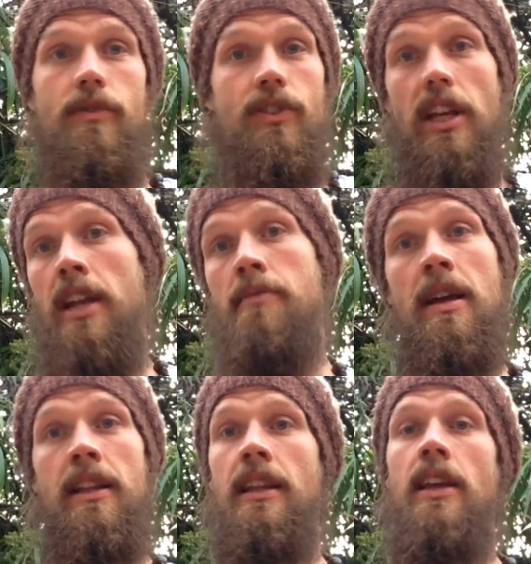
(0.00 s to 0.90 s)
Zen
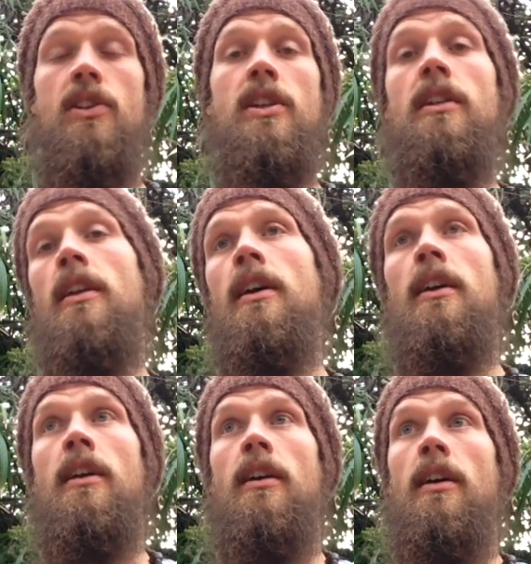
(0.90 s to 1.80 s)
meditation,
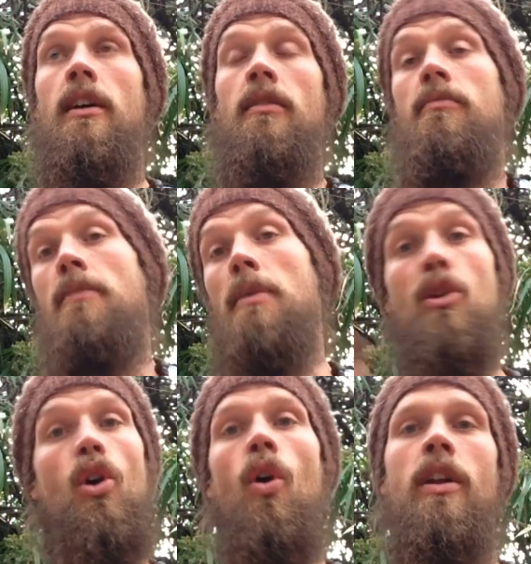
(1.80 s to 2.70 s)
maybe
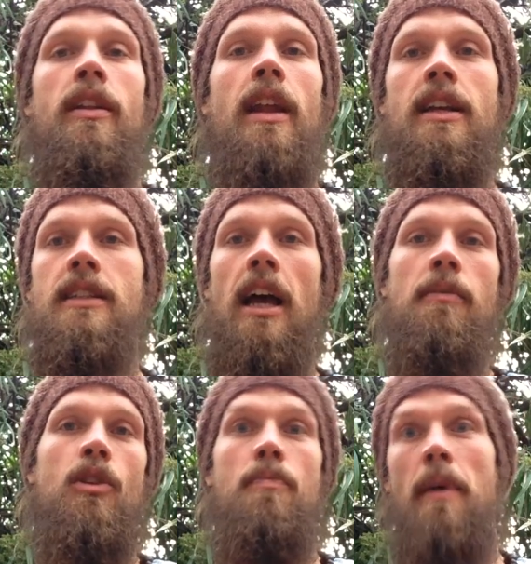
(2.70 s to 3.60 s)
you go in the next
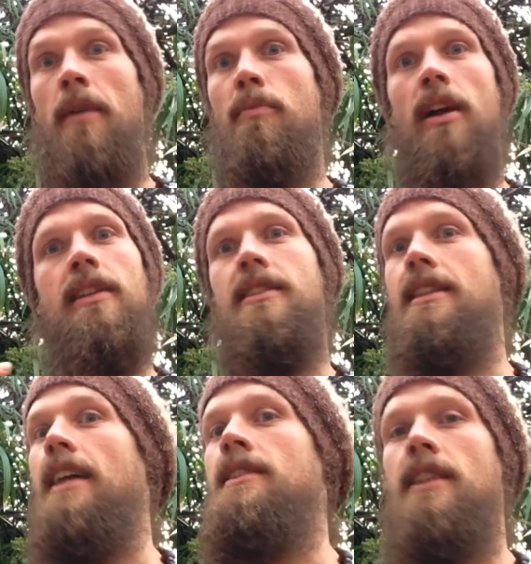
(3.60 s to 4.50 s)
time and you practice
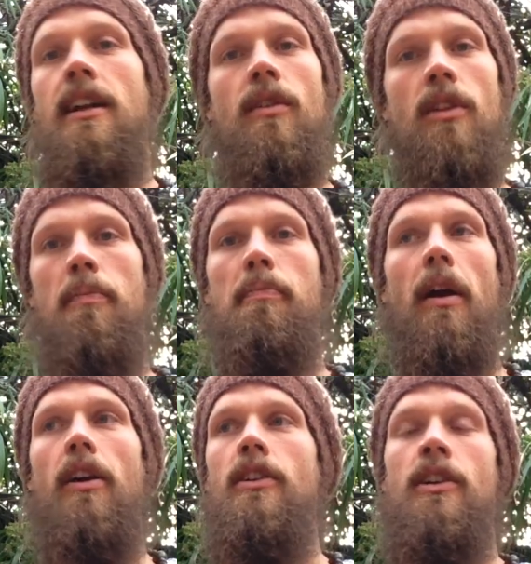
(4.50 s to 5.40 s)
Tantra with a
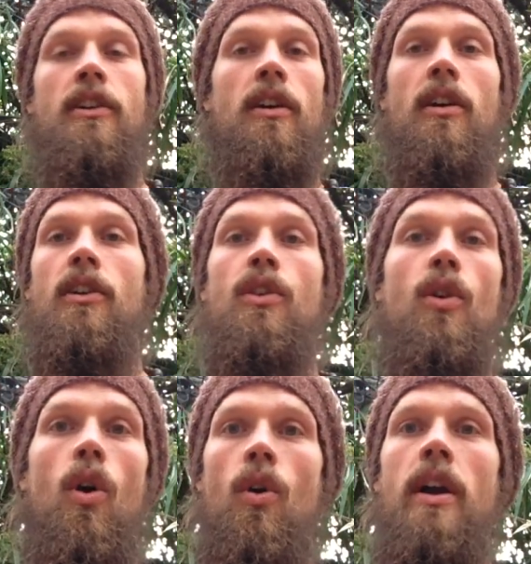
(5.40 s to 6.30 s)
partner, or you
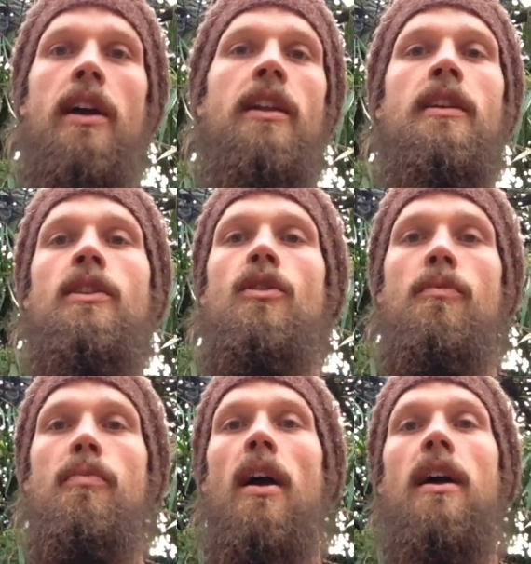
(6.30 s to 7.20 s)
go in and
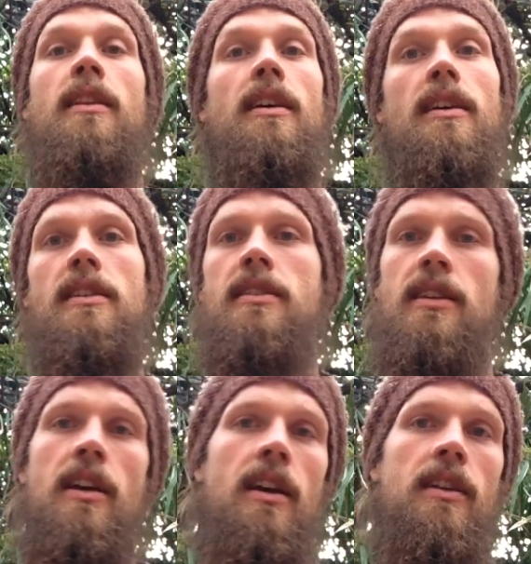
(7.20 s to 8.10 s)
you practice
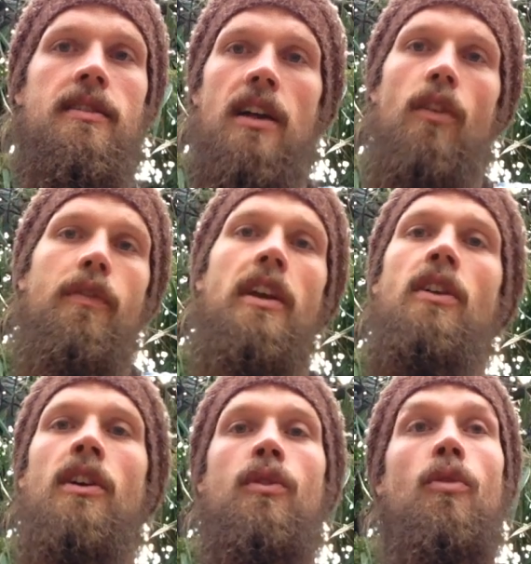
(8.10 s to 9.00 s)

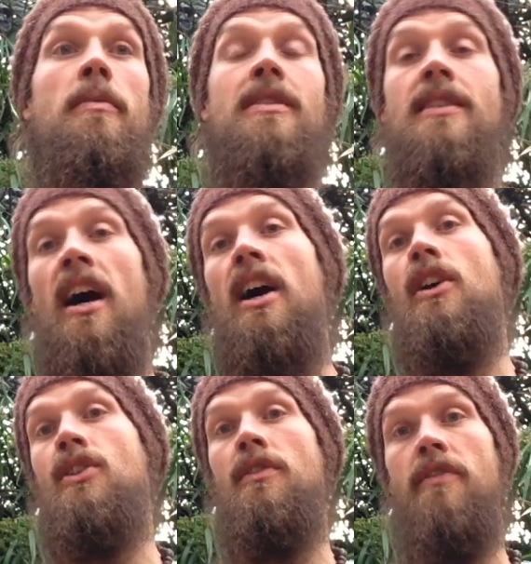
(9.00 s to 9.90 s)
self-healing through
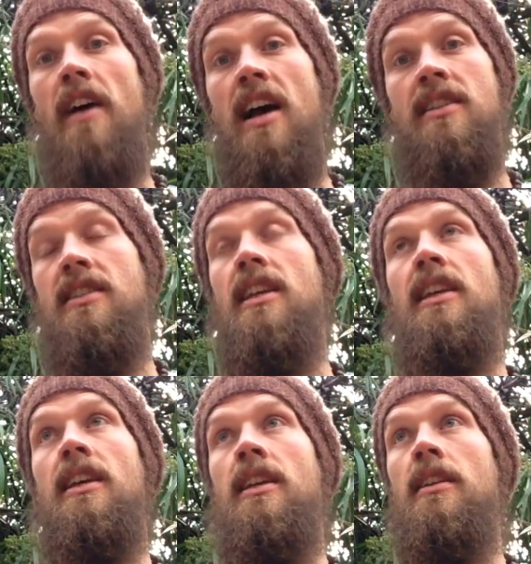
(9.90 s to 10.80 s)
massage and
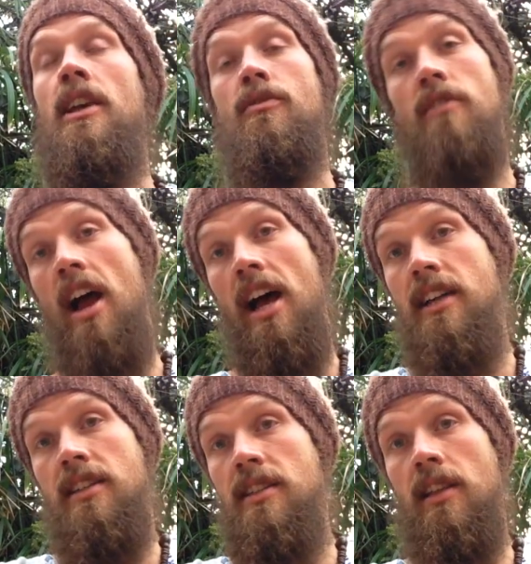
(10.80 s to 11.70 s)
fasting and
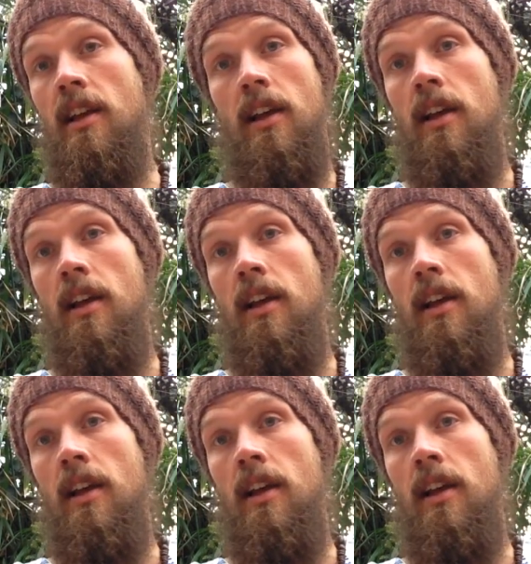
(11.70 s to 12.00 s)
rest.